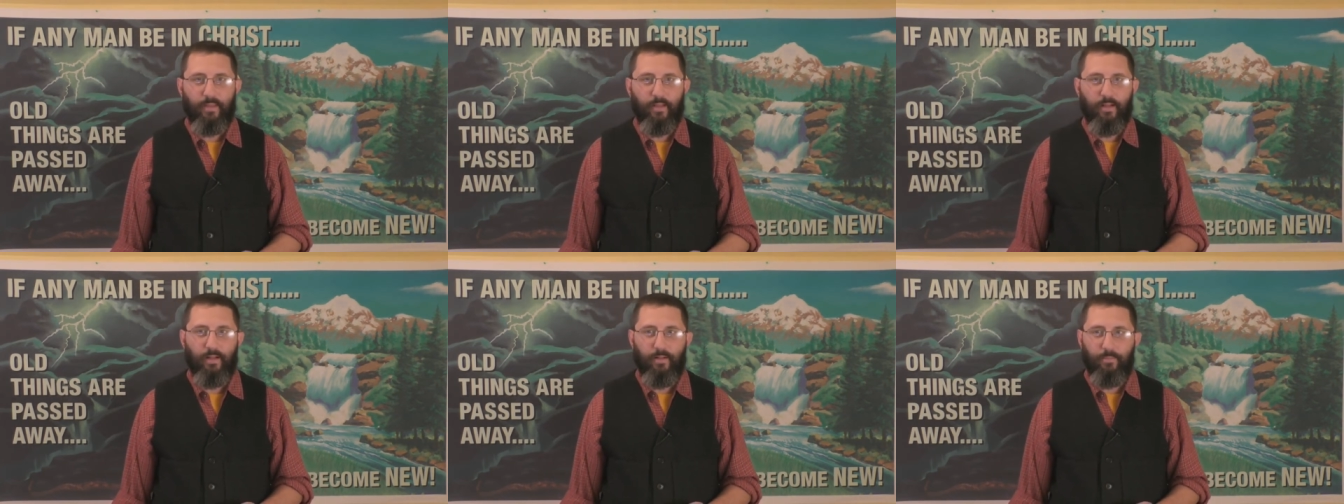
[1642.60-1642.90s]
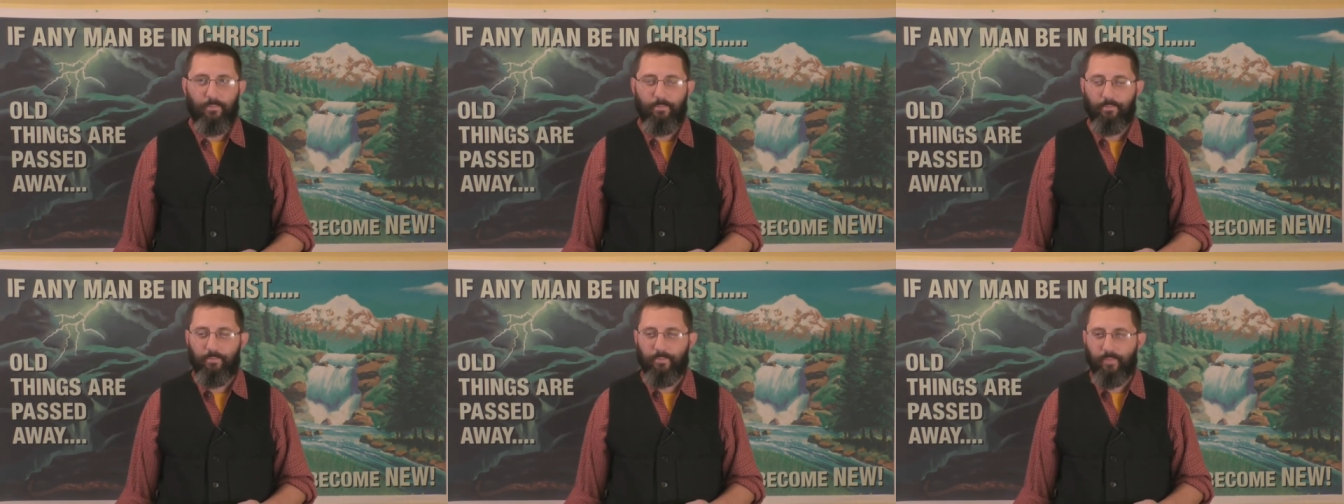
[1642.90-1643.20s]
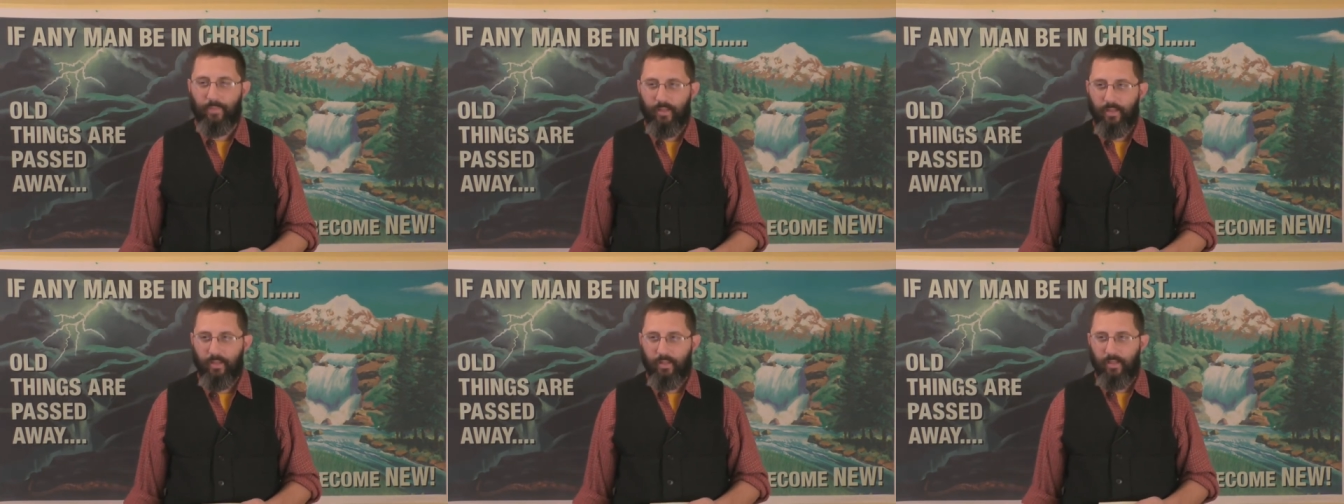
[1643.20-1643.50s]
Um,
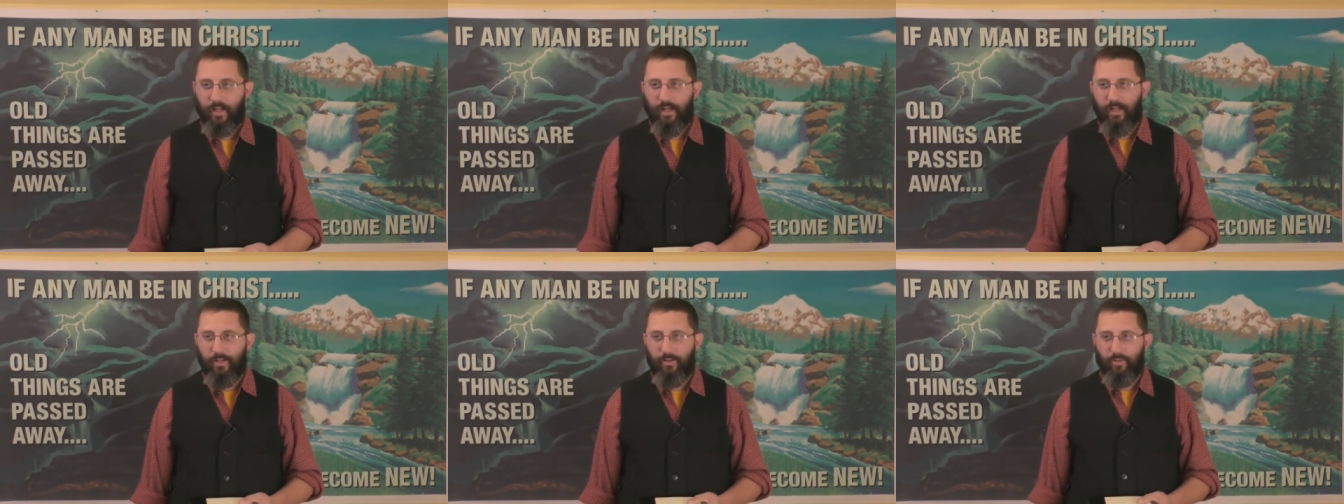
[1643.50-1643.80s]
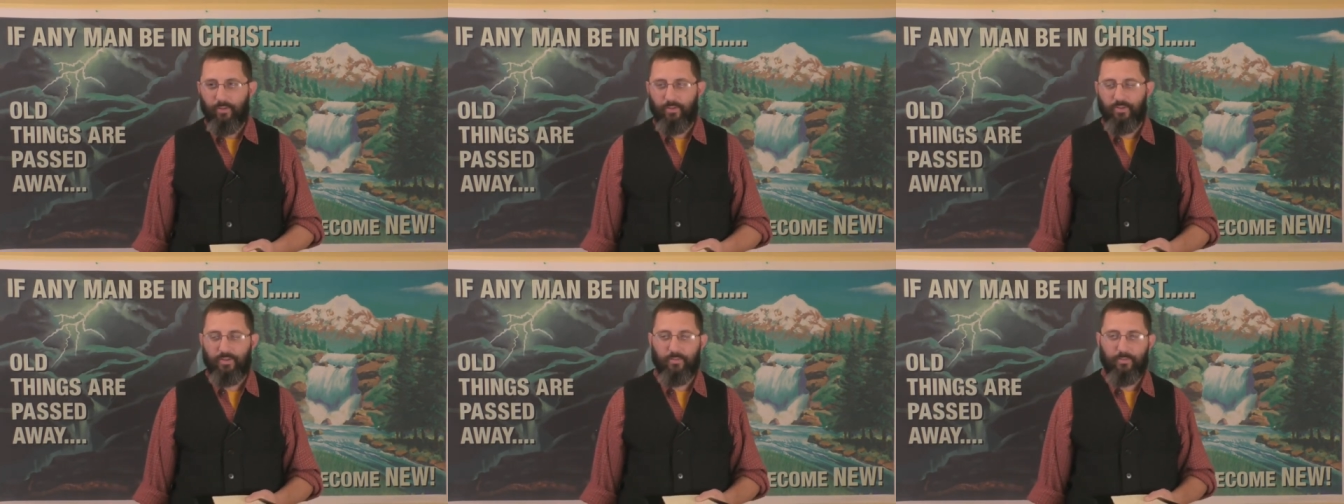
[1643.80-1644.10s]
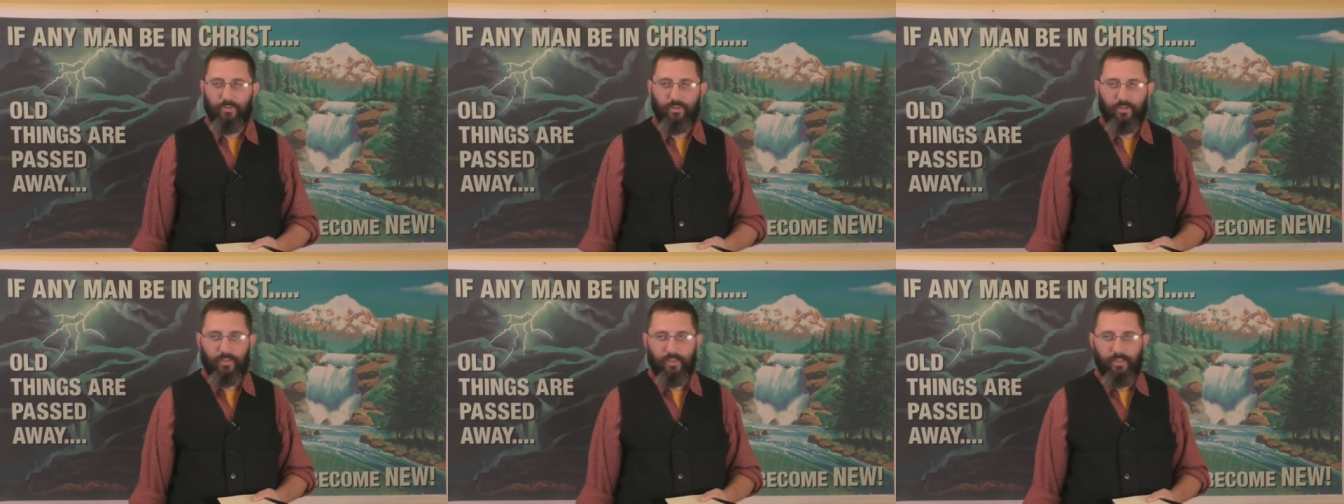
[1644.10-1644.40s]
I know
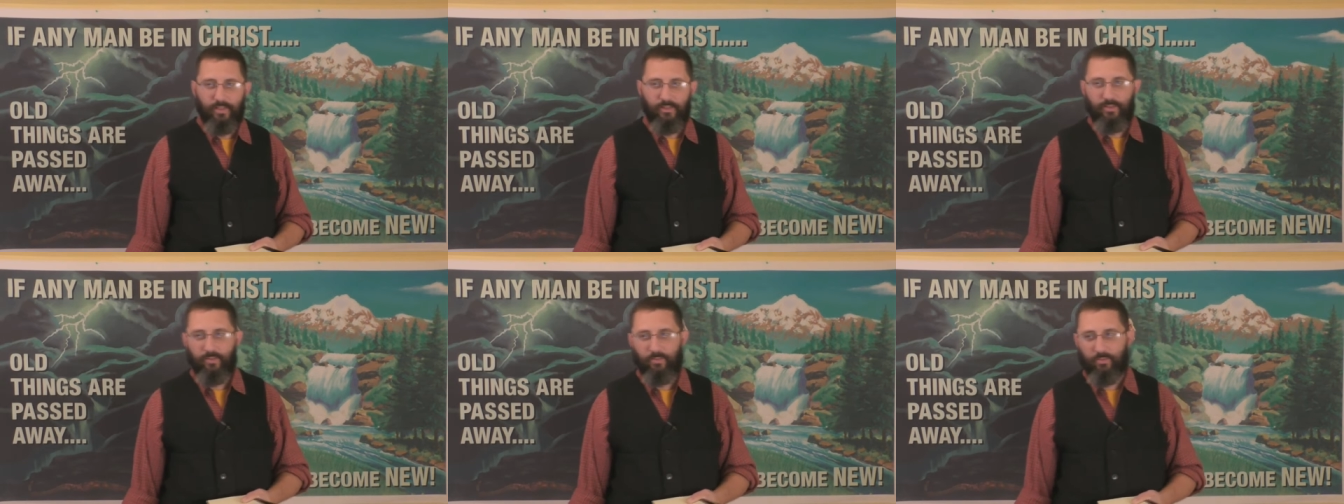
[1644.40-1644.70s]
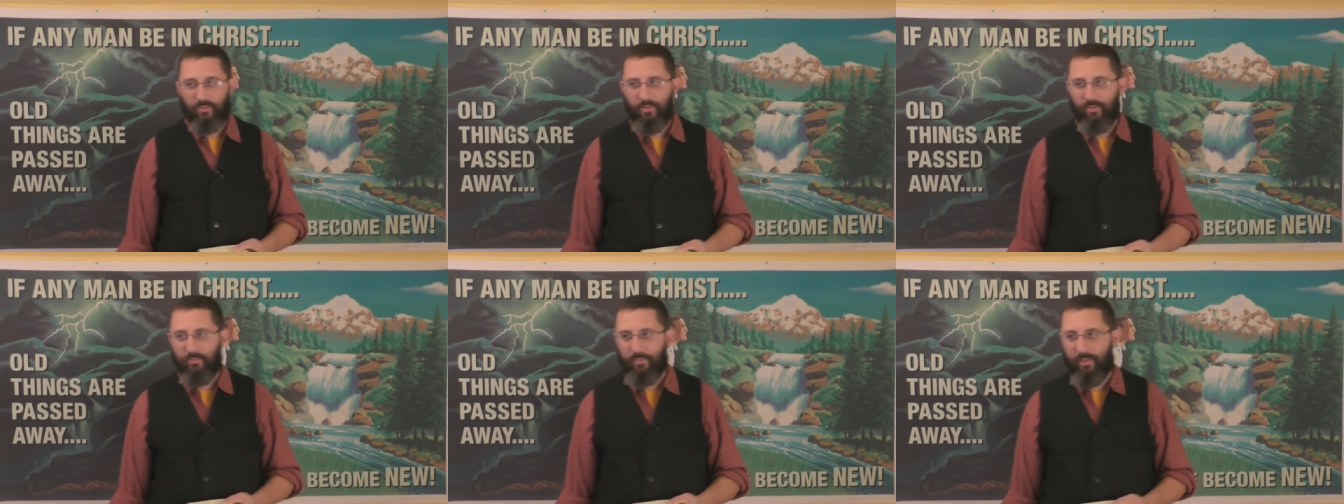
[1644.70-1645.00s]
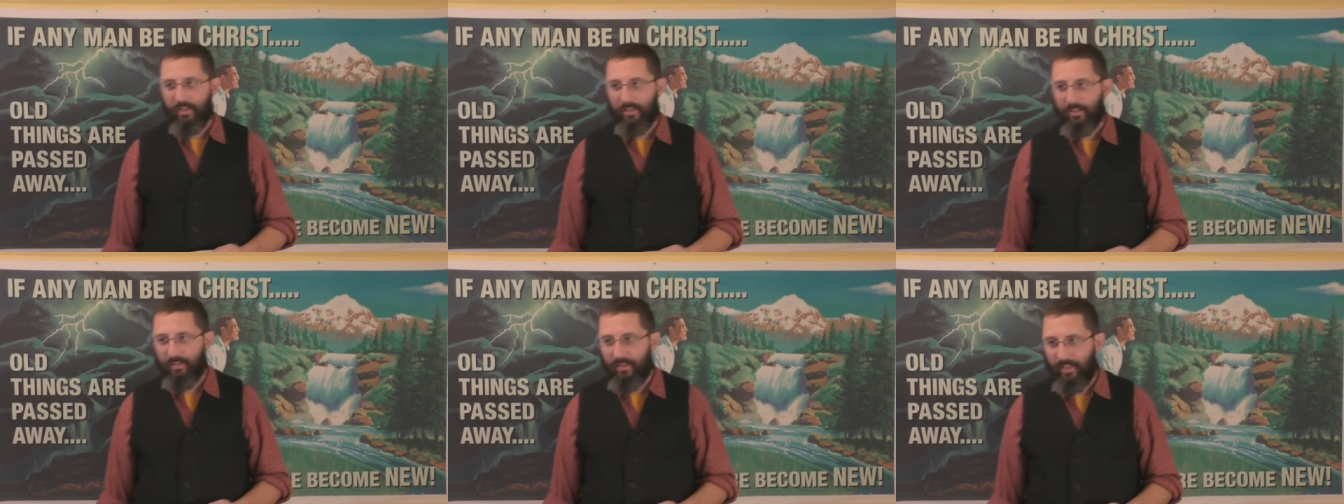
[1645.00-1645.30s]
some of the kids that were in
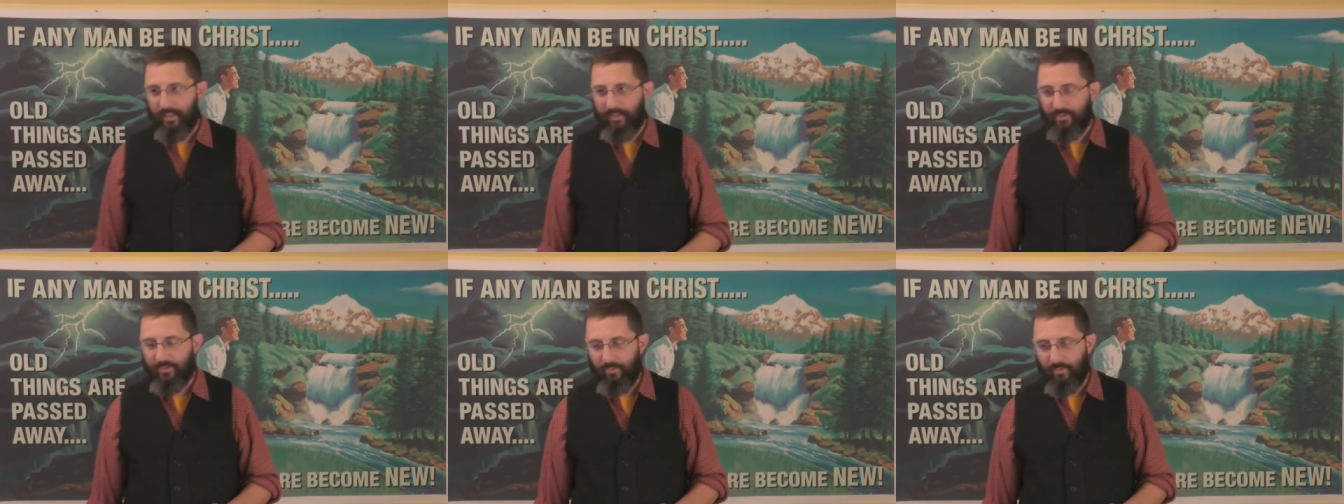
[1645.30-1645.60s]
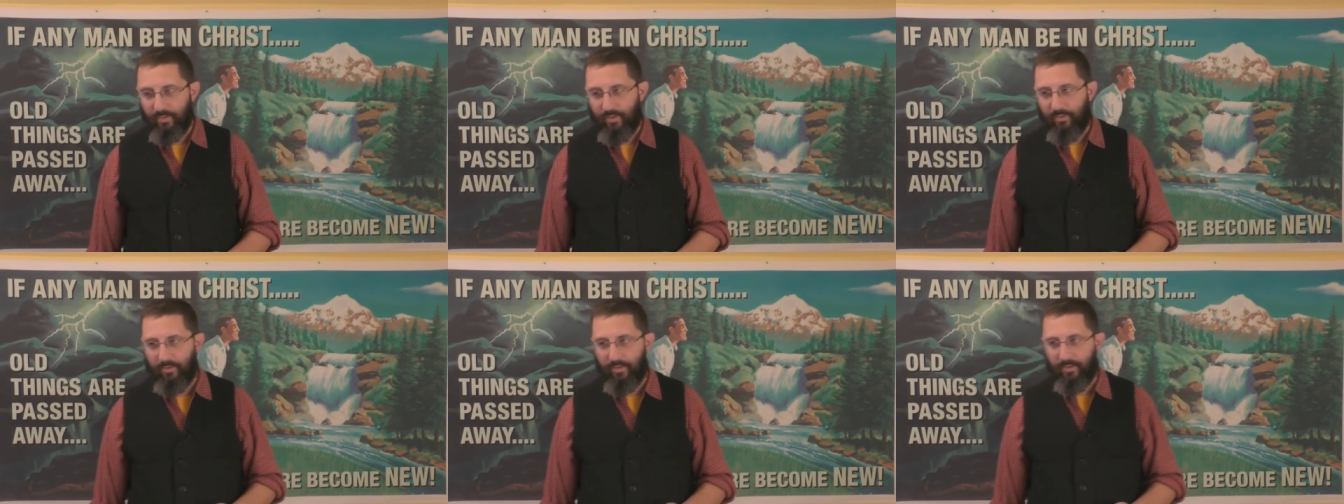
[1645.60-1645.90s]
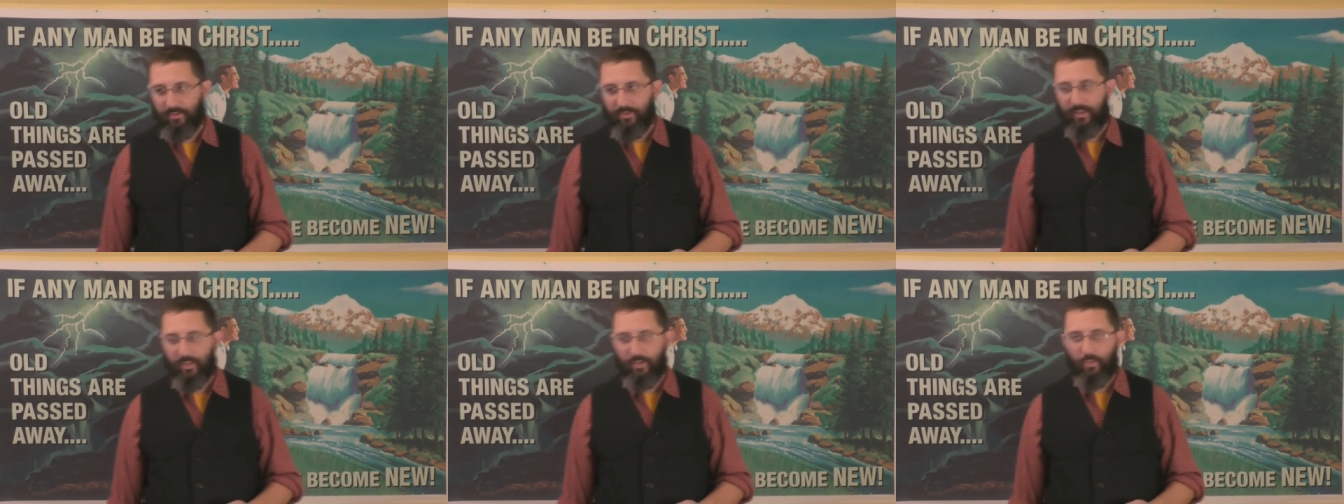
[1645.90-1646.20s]
my class and whatever
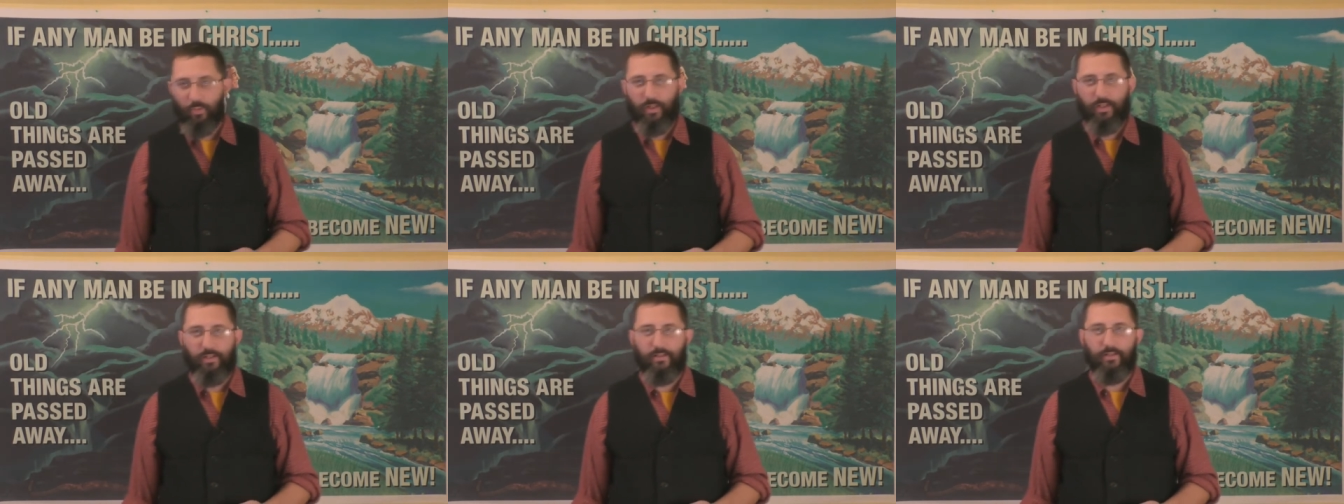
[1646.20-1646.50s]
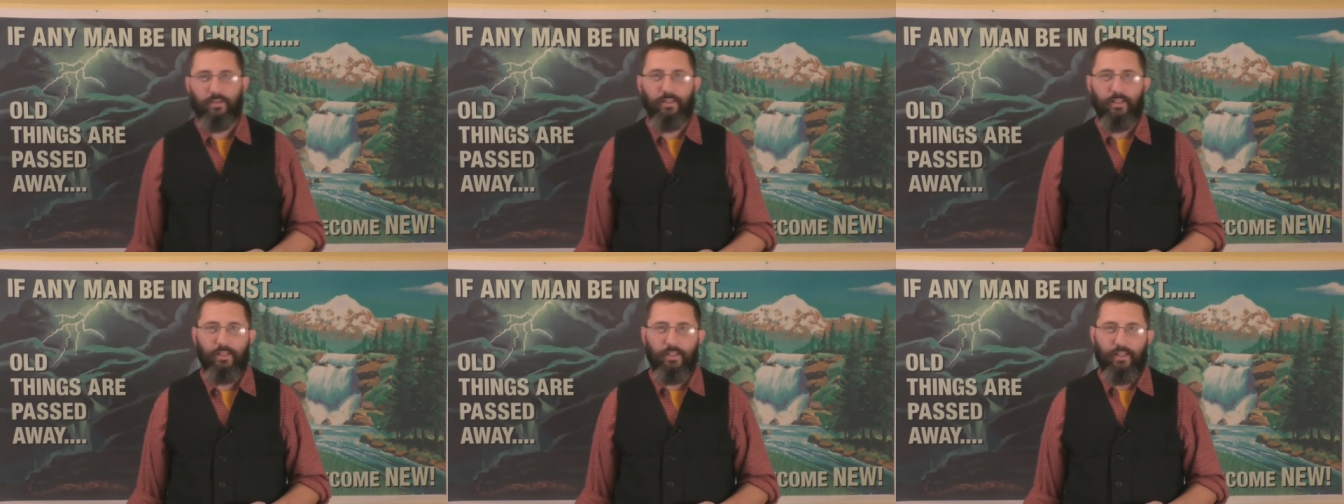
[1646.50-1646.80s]
else, they quit